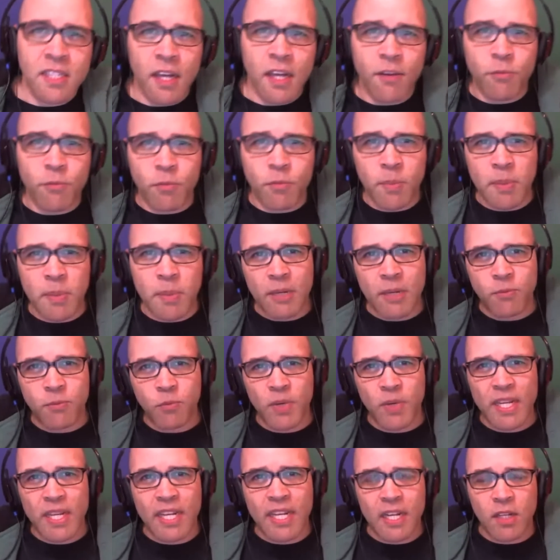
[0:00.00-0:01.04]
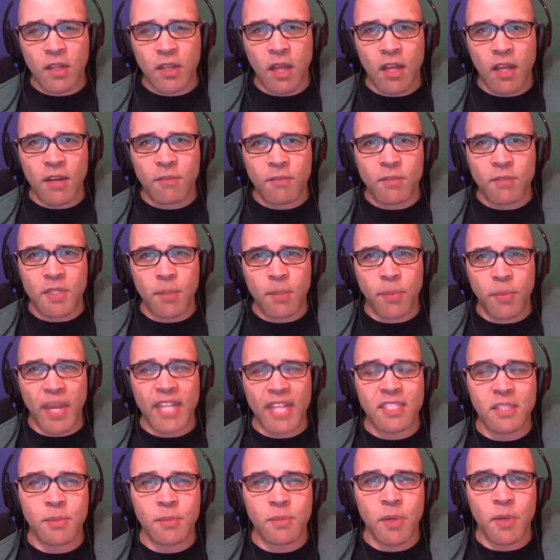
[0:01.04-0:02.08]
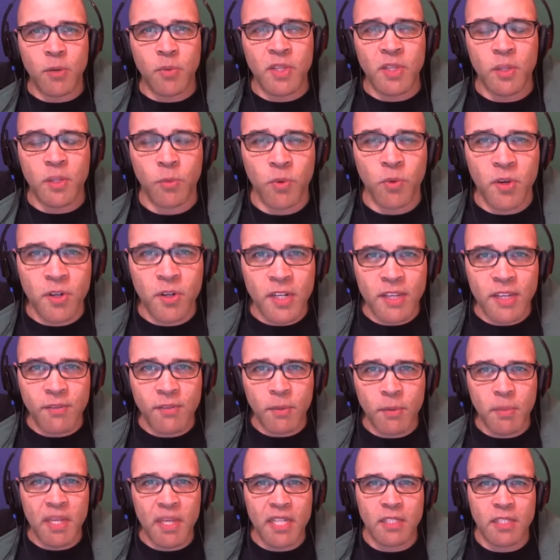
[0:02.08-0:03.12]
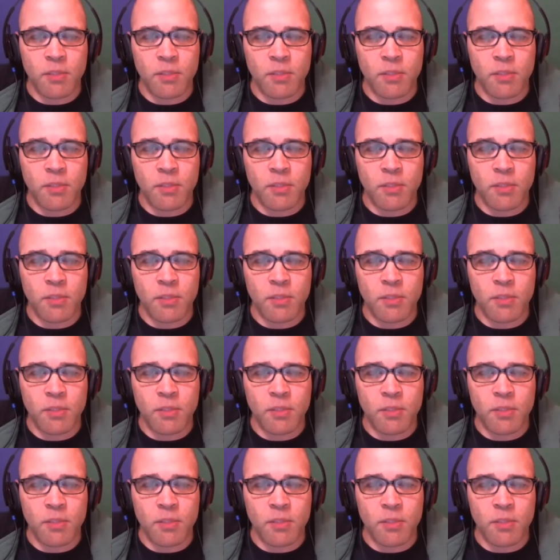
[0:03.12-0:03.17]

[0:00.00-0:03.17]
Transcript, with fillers: I've been reading a lot of debates about what the word even means.